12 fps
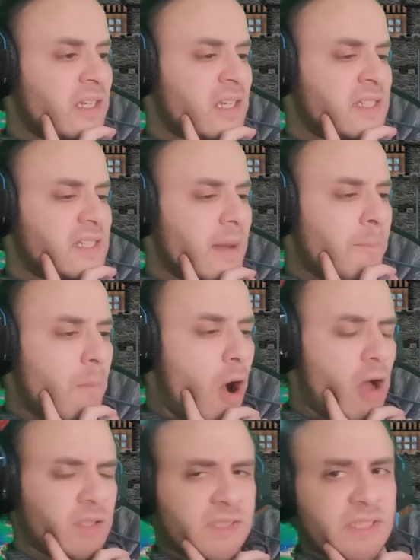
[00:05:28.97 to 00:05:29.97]
He is a
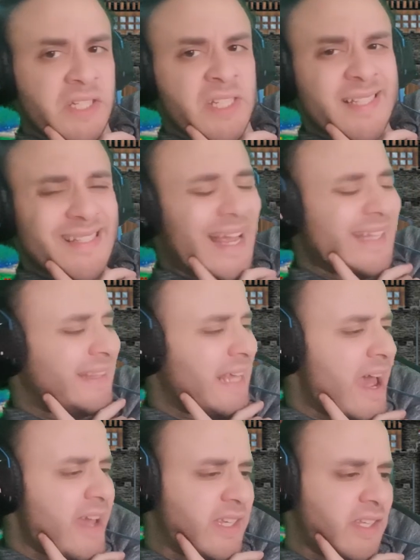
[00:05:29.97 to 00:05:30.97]
monster. He is
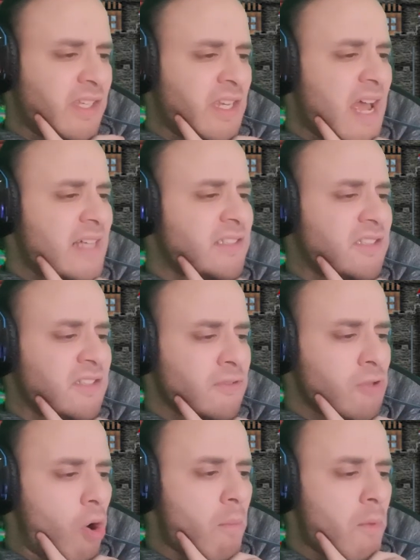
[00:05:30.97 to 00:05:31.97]
attacking. He has
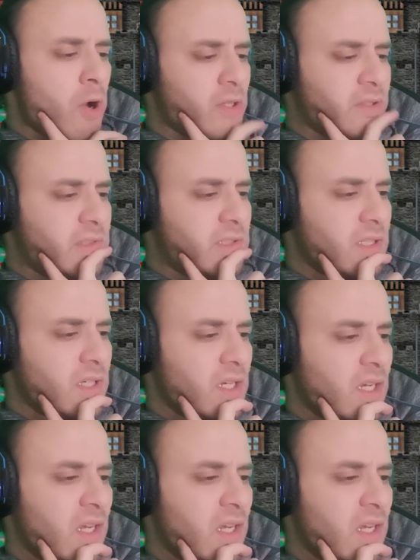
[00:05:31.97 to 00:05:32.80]
no mercy.